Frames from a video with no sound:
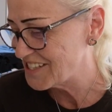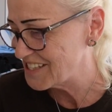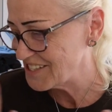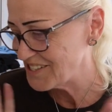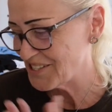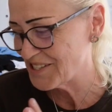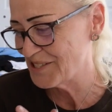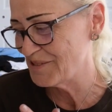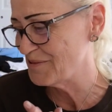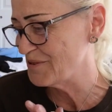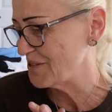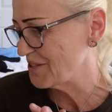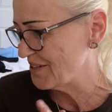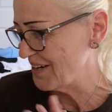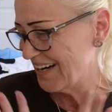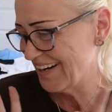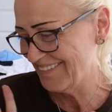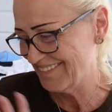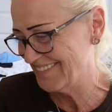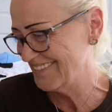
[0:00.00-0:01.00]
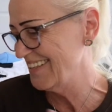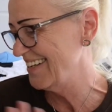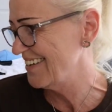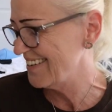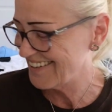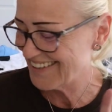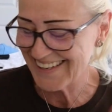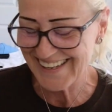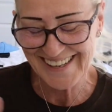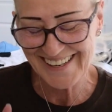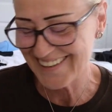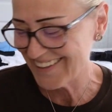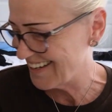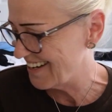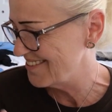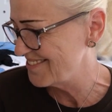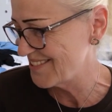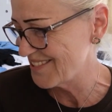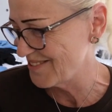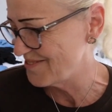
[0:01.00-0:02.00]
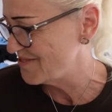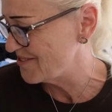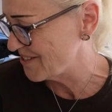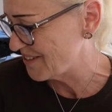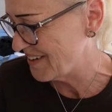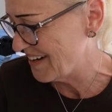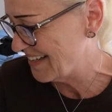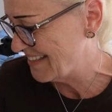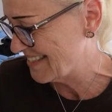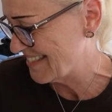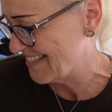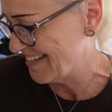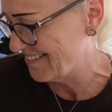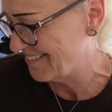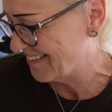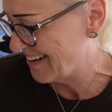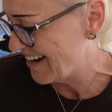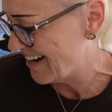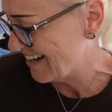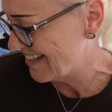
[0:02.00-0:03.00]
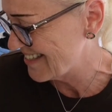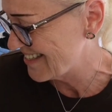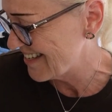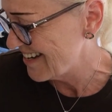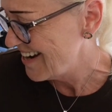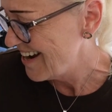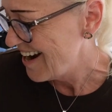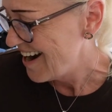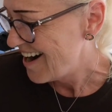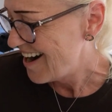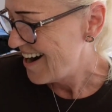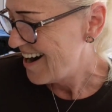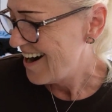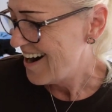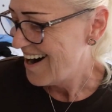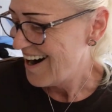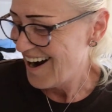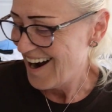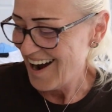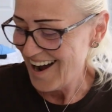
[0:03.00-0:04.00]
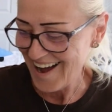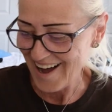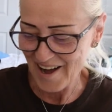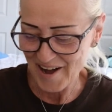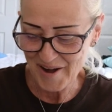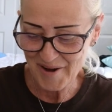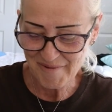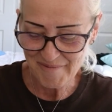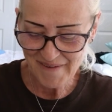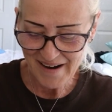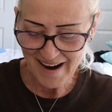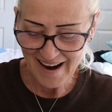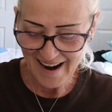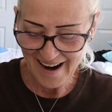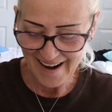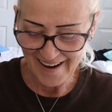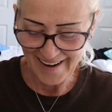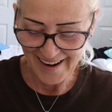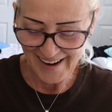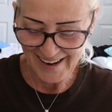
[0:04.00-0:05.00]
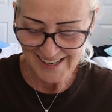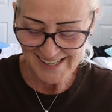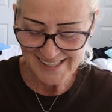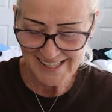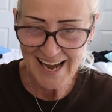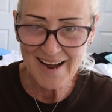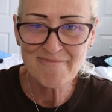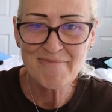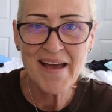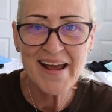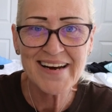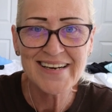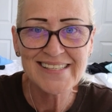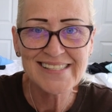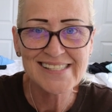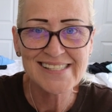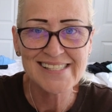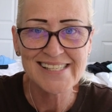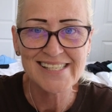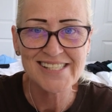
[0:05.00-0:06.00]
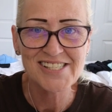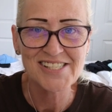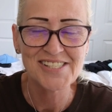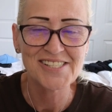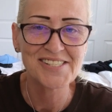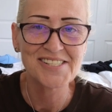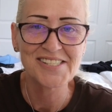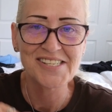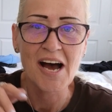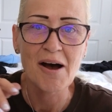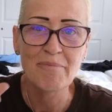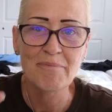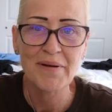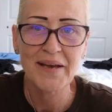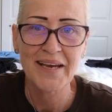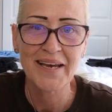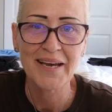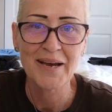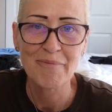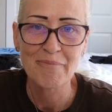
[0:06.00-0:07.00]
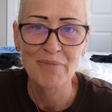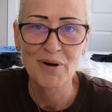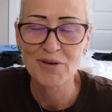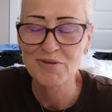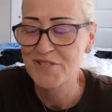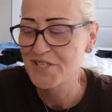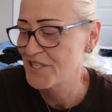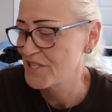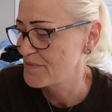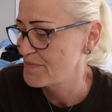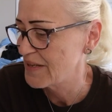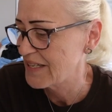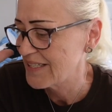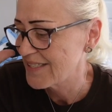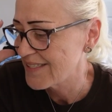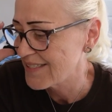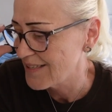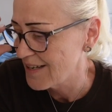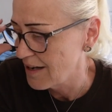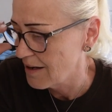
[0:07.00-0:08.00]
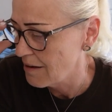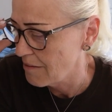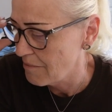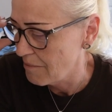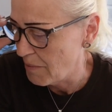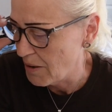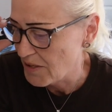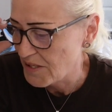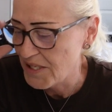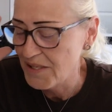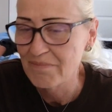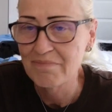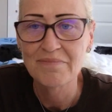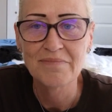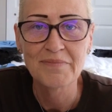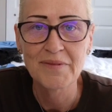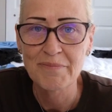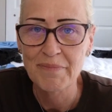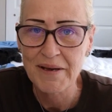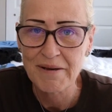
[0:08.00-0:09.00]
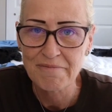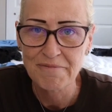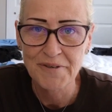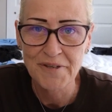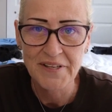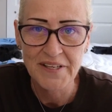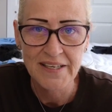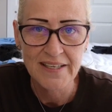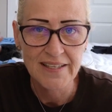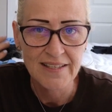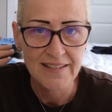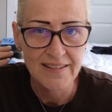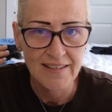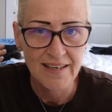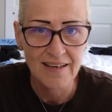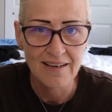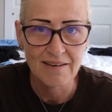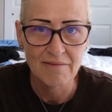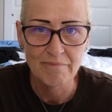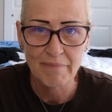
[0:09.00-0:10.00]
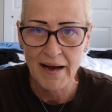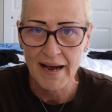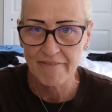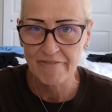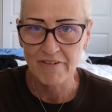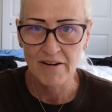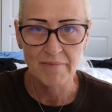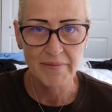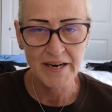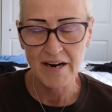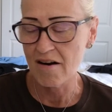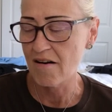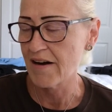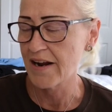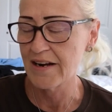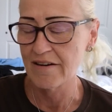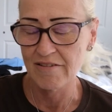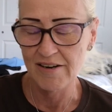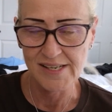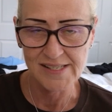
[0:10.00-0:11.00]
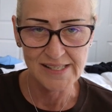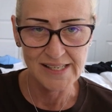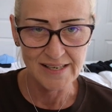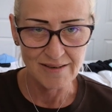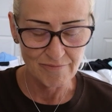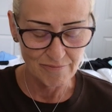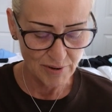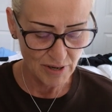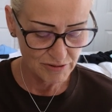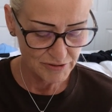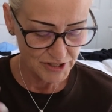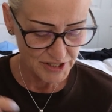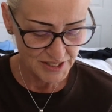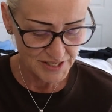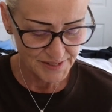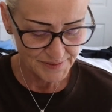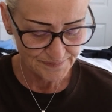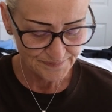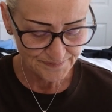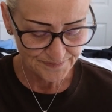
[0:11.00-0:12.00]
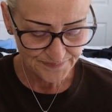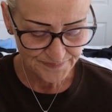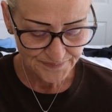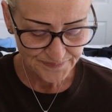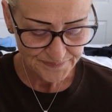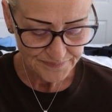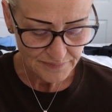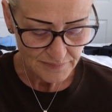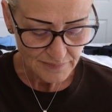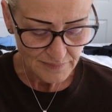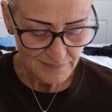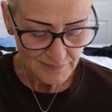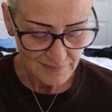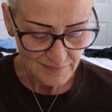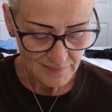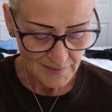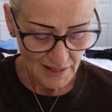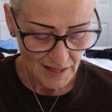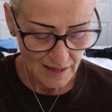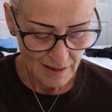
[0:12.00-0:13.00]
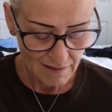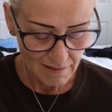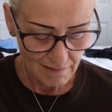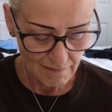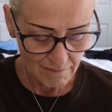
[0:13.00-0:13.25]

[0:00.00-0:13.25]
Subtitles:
some more great. Here comes some more great stuff, guys. I made a decision to stop picking up brooches because most of the people that buy from me aren't interested in brooches. Or